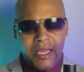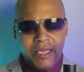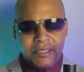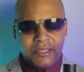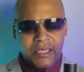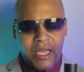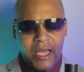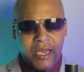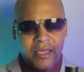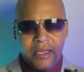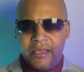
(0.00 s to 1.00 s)
It's
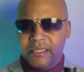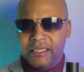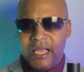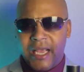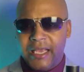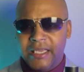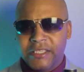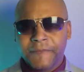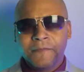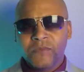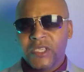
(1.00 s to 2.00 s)
in the sage,
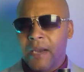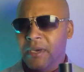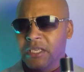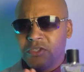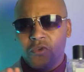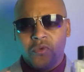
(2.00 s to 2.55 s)
but it's